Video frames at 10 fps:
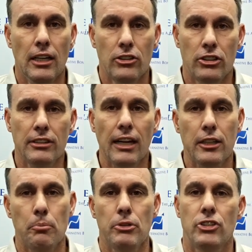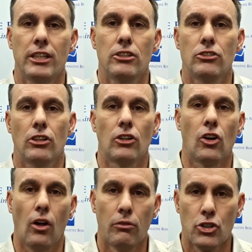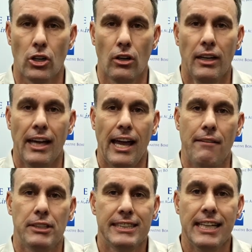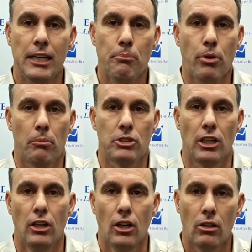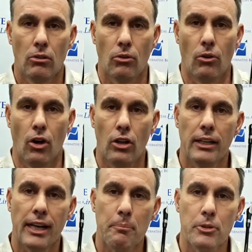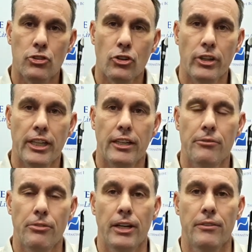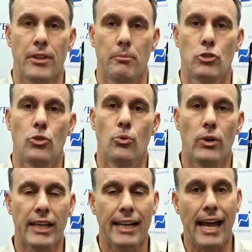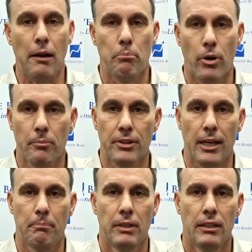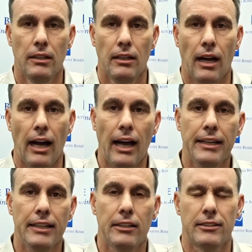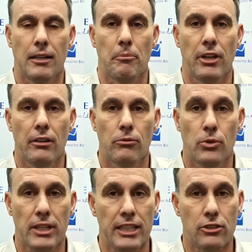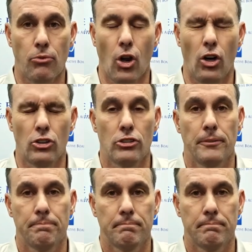Just like the presenters on a golf show have a teleprompter rolling up the screen in front of them to read and prompt them, I needed something for these vlogs.